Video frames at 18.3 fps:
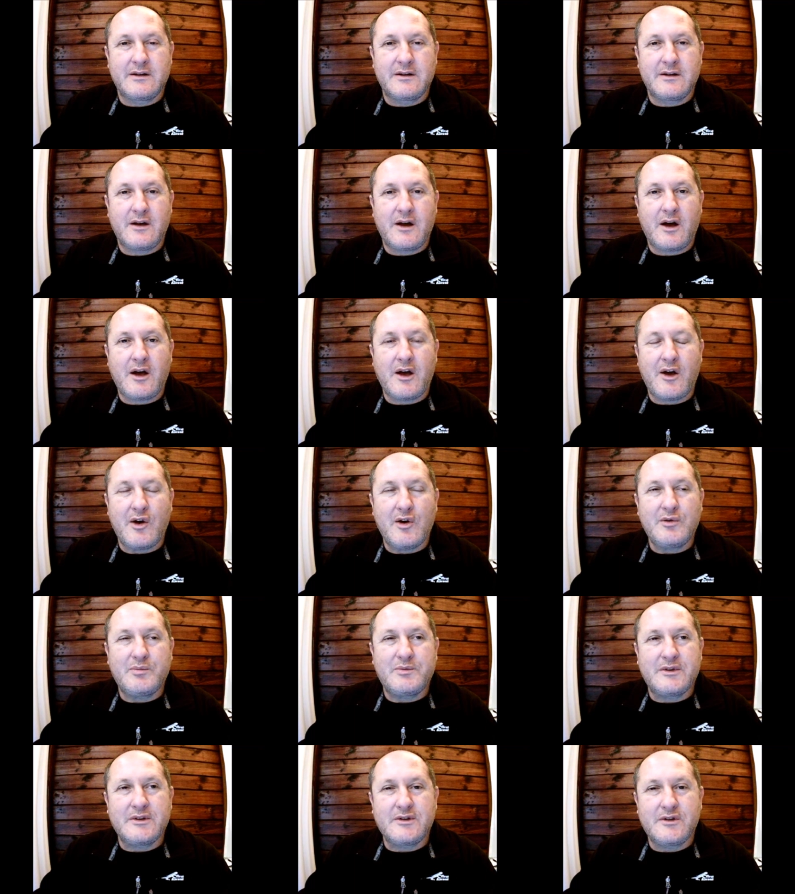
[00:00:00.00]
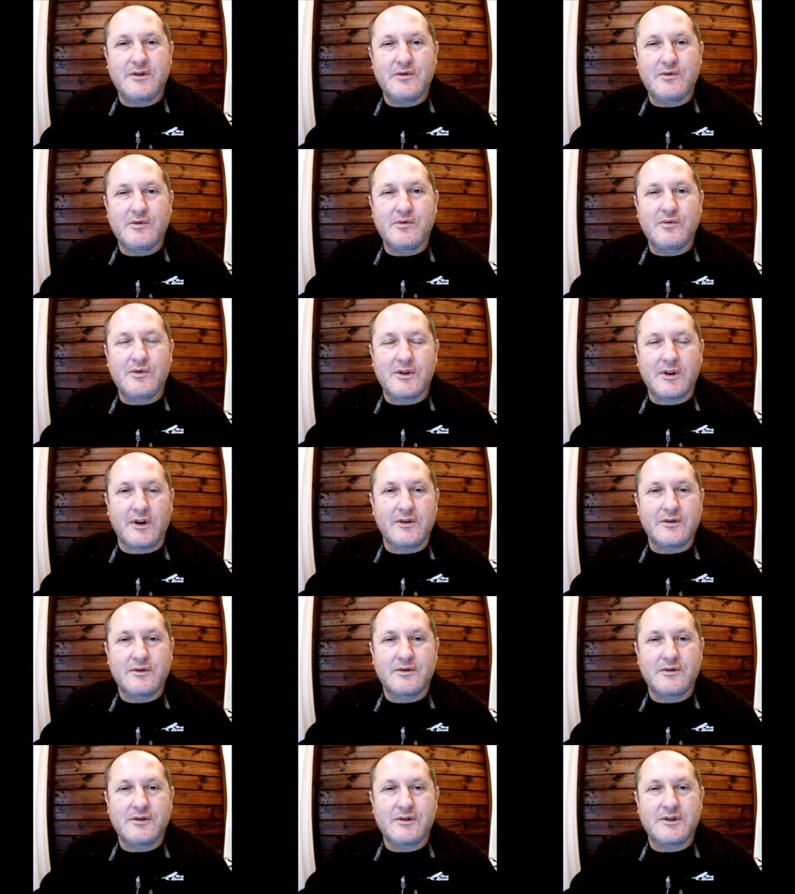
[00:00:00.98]
uh, I hope that you will go
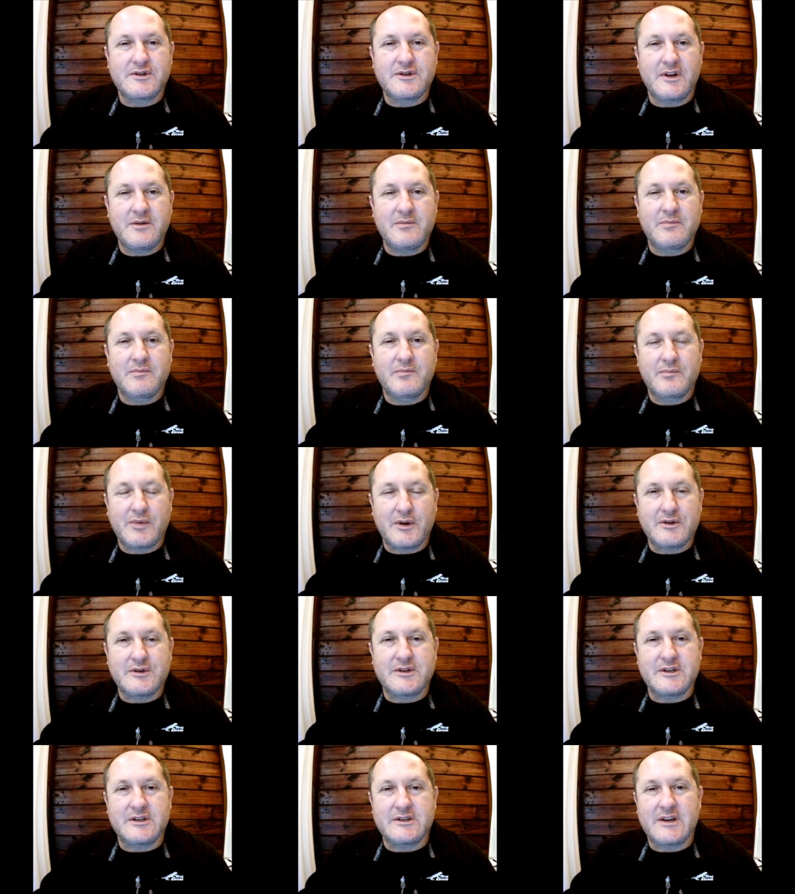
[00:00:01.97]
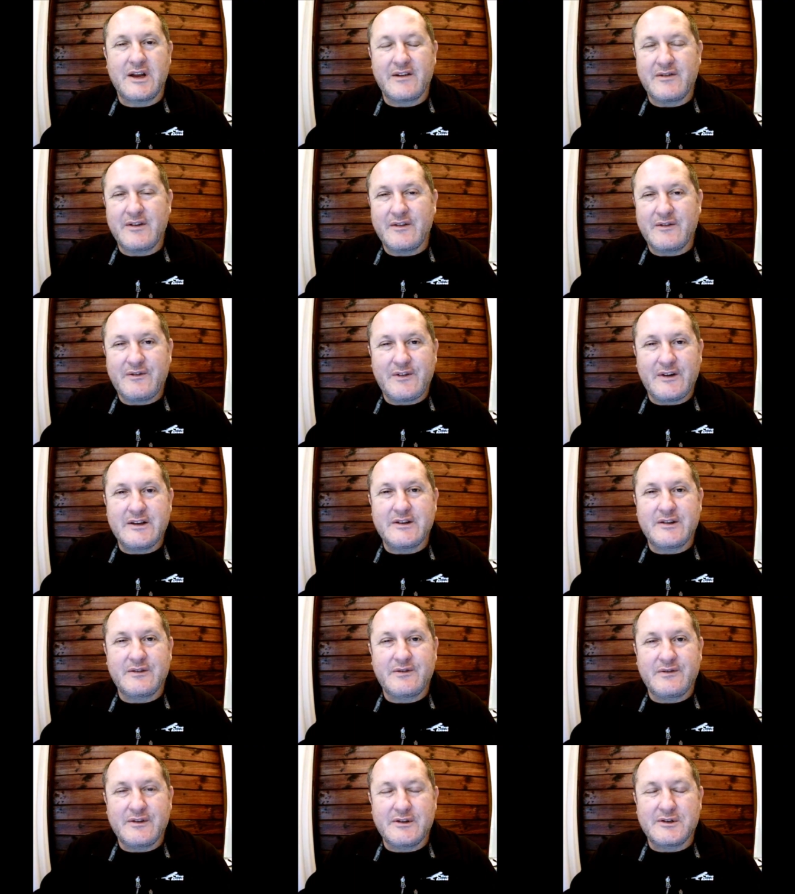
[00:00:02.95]
through the same process, having faith
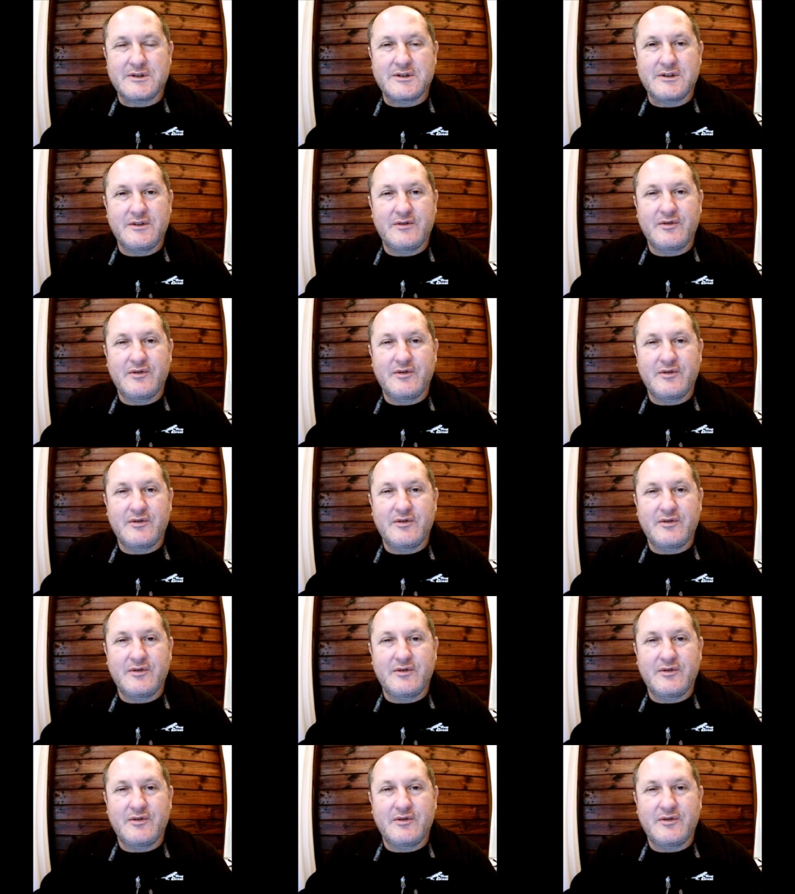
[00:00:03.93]
first.